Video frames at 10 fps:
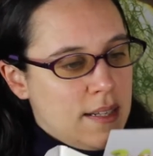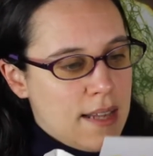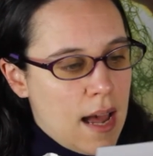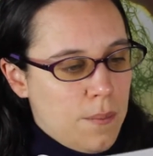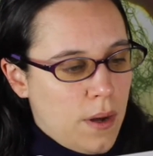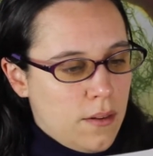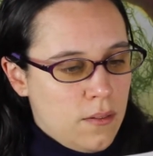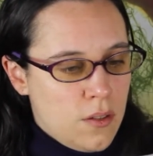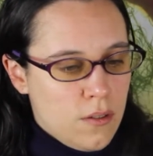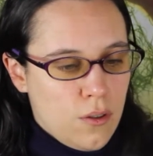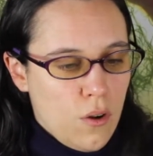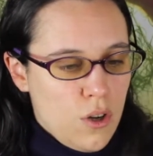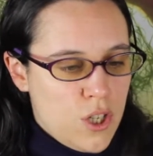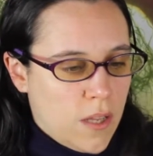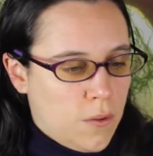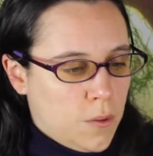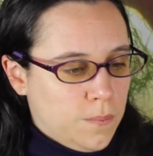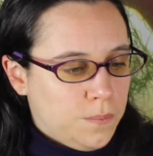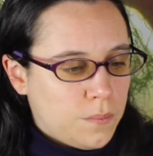It's about Doll Chateau.